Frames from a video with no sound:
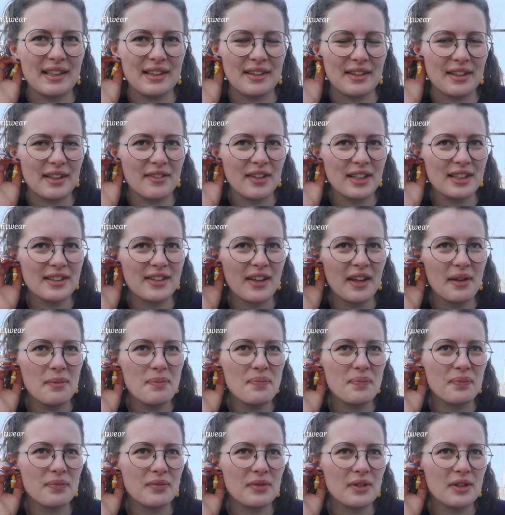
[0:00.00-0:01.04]
in the Arwetta,
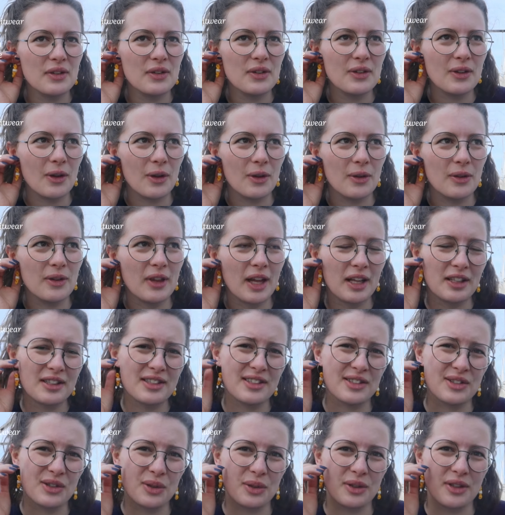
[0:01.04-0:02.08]
so
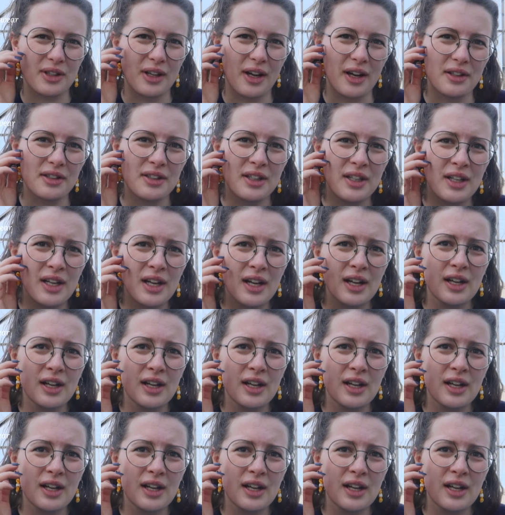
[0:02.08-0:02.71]
that's a sock yarn.